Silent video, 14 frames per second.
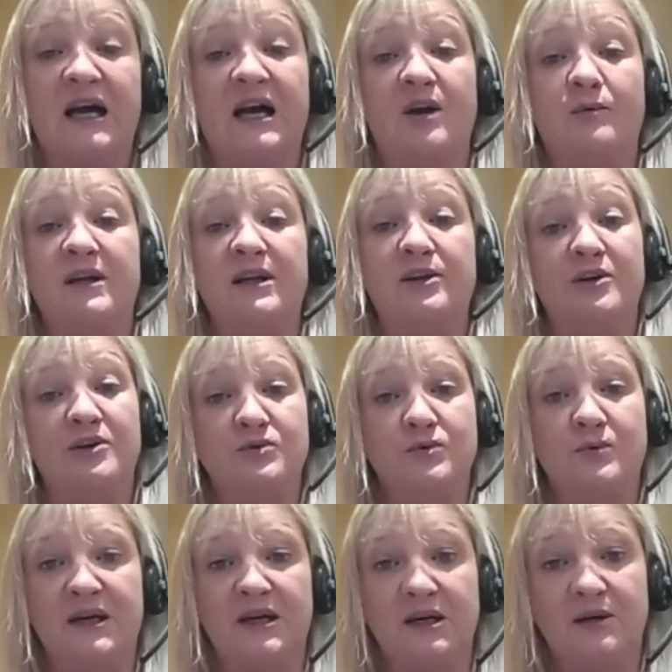We learned
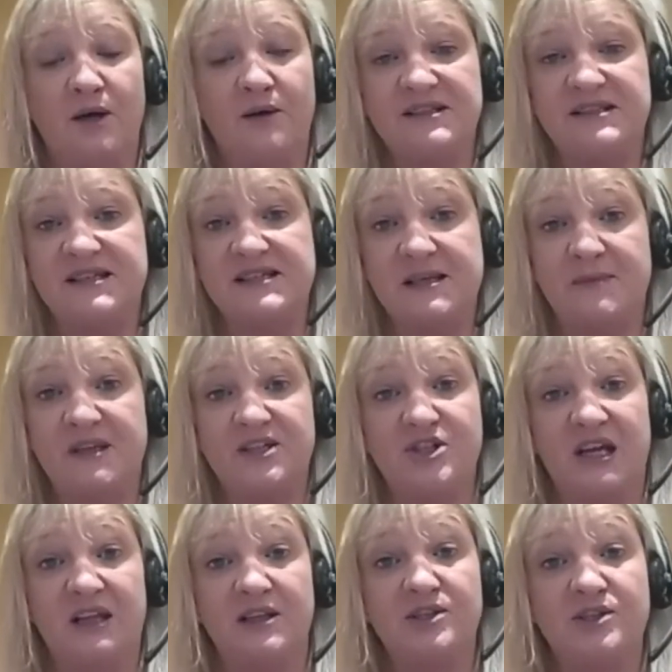where obviously some of the
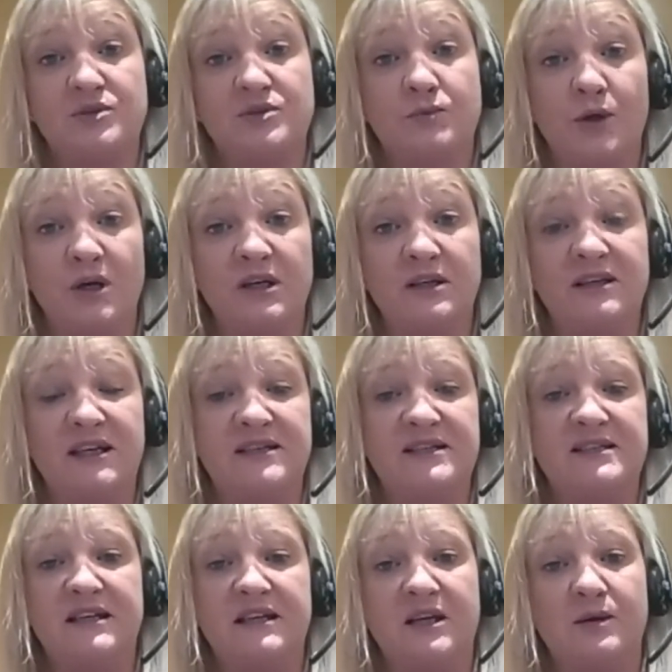challenges were in
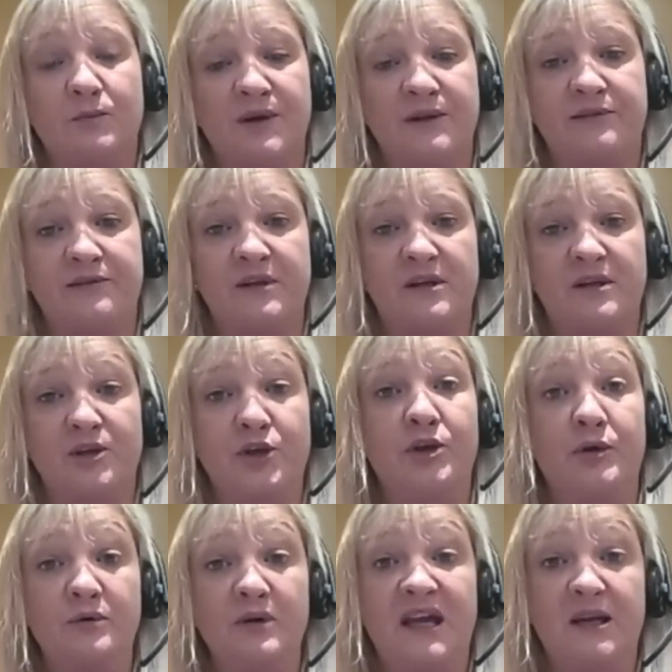dealing with
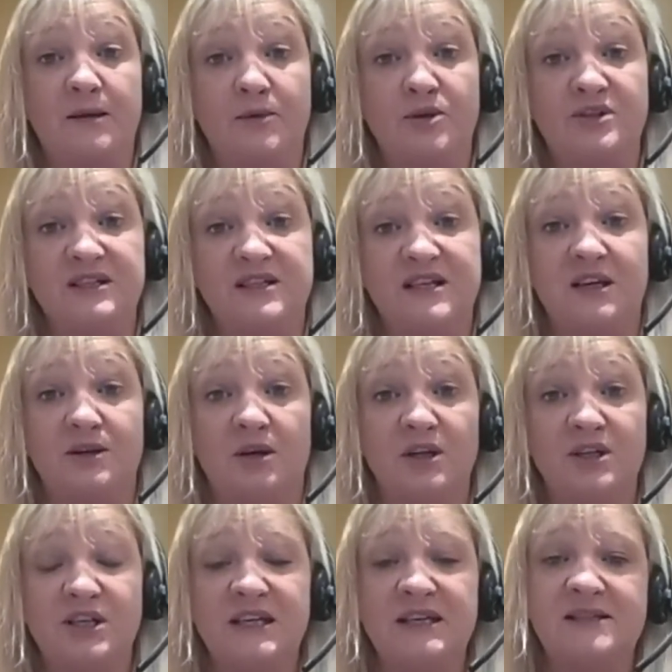new and emerging
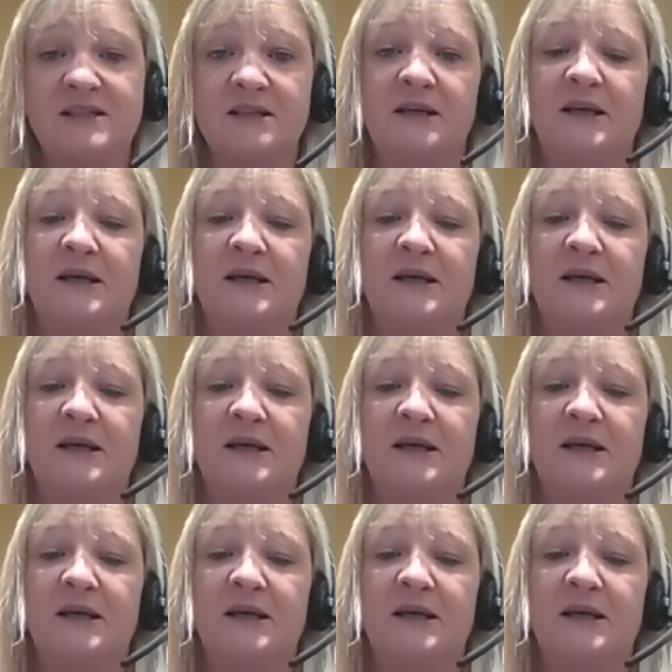technologies,